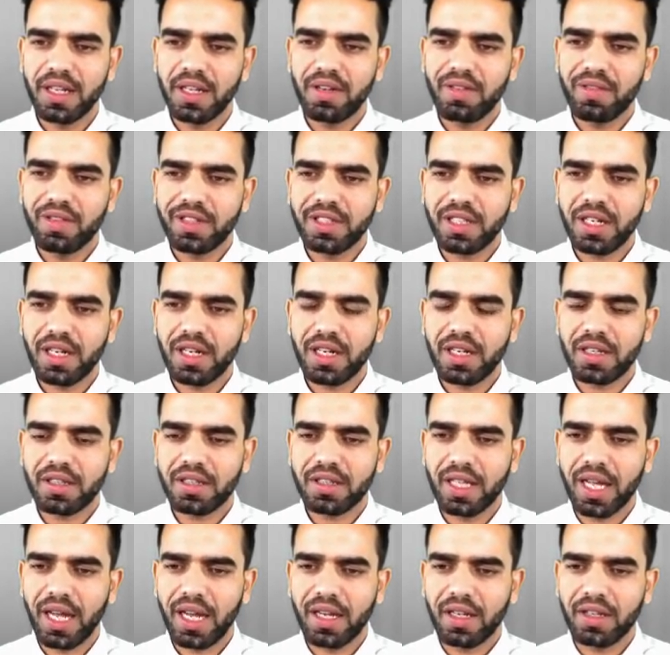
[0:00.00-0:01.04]
which are
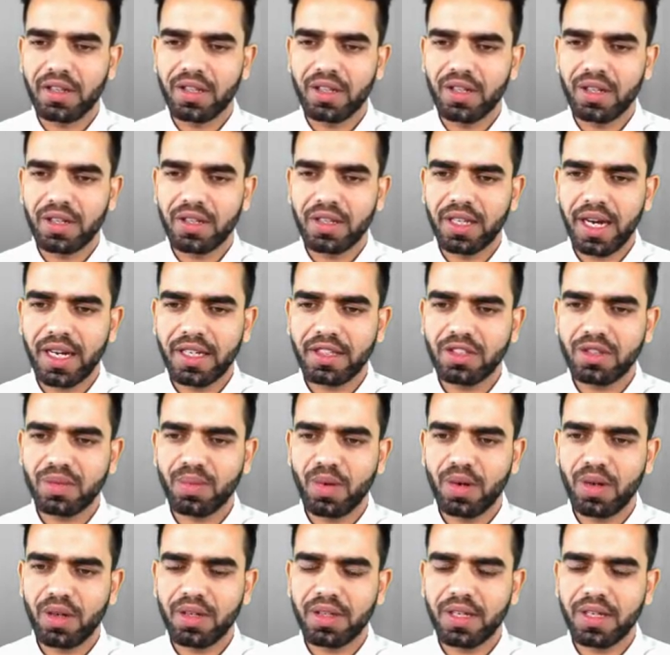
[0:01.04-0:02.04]
that small